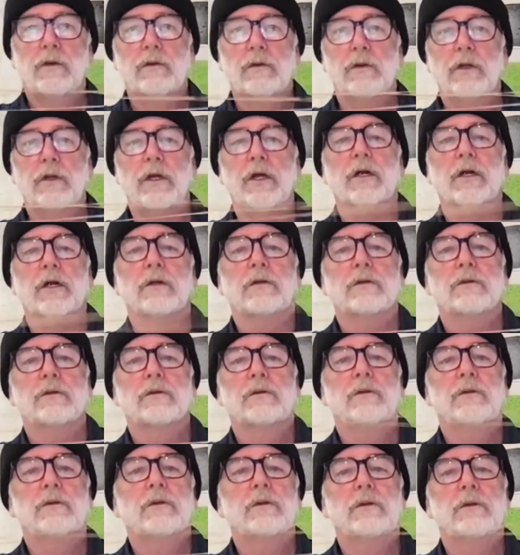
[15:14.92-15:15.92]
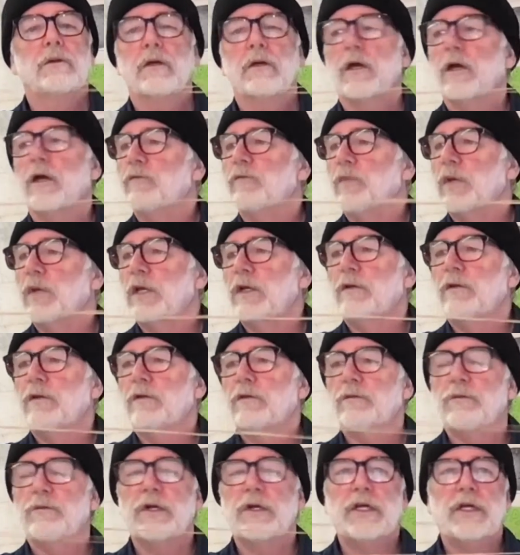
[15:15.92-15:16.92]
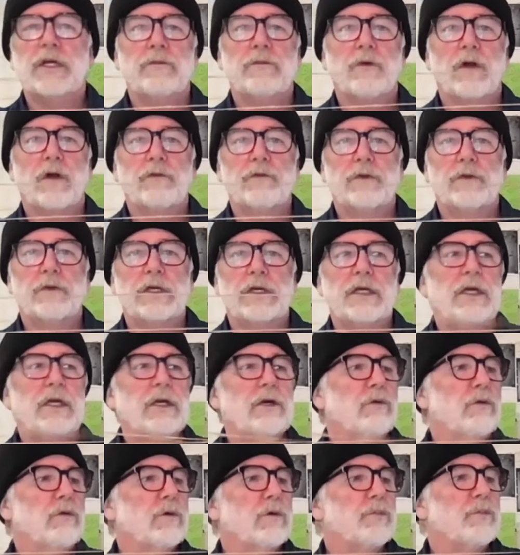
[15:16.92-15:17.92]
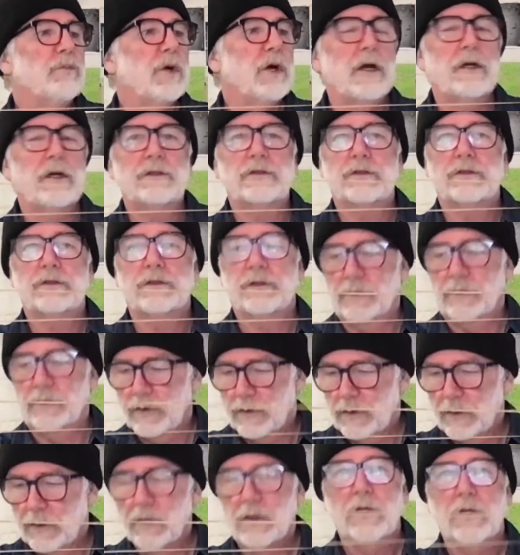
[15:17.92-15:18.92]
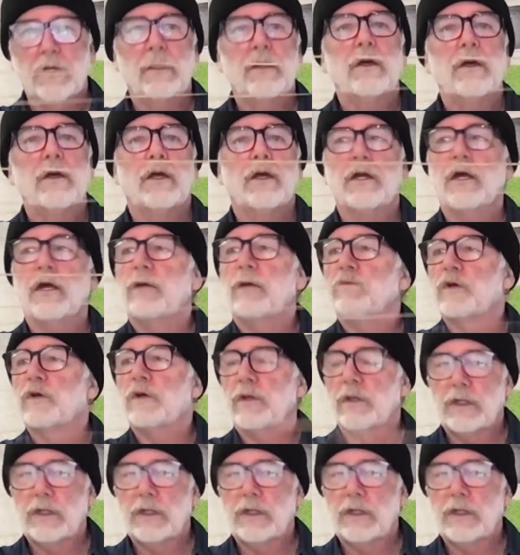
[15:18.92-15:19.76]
There. I've made 3 roughly equal parts. And I'm going to